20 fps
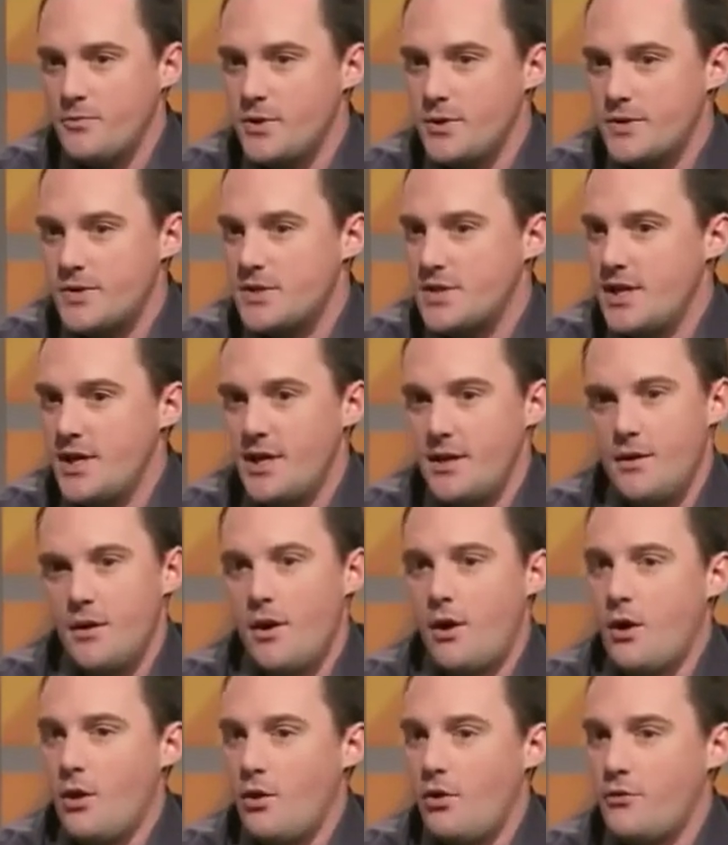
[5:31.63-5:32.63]
You see it
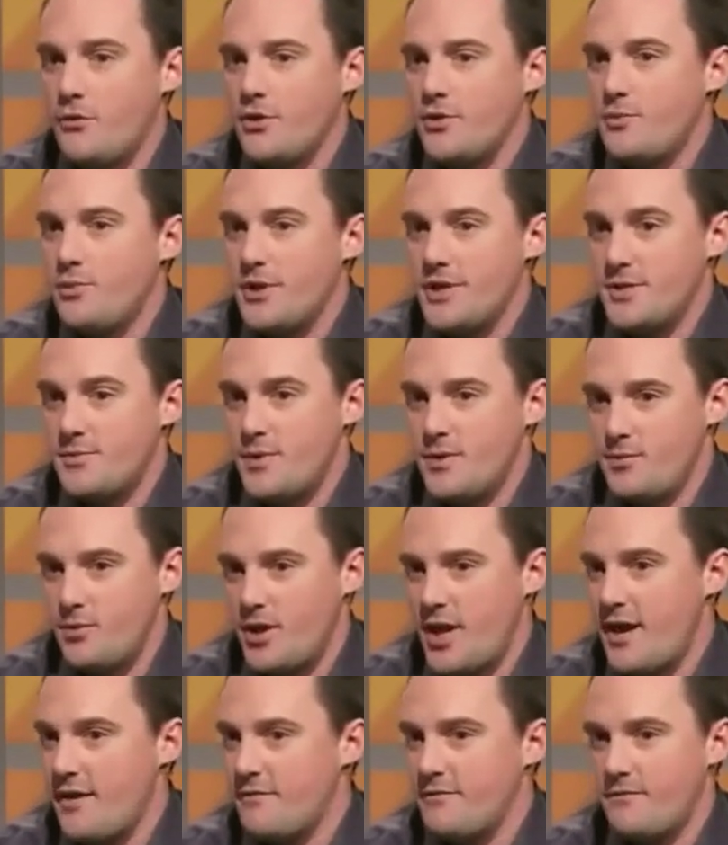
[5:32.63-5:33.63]
all over the place. People
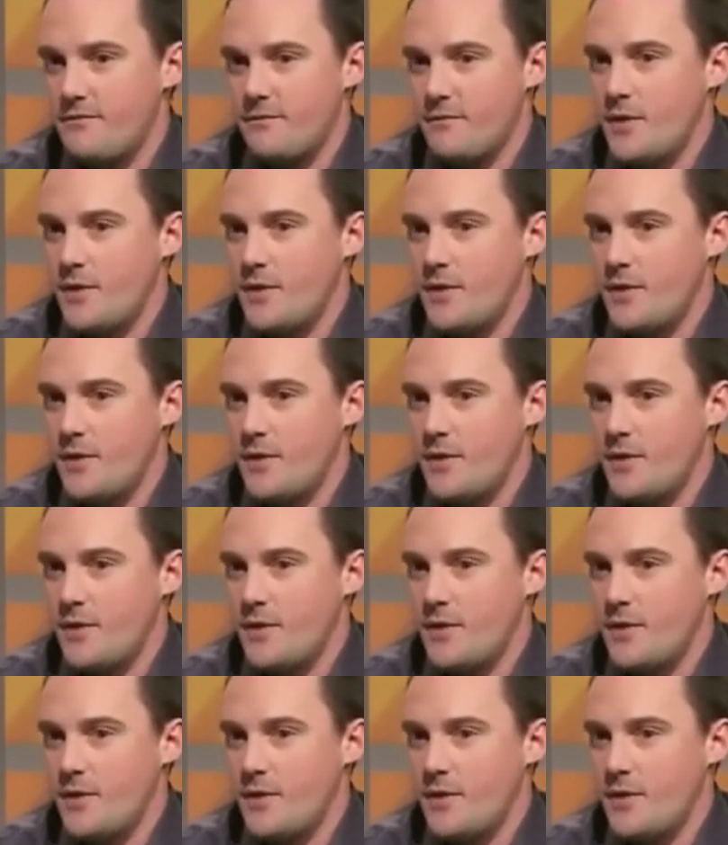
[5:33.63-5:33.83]
have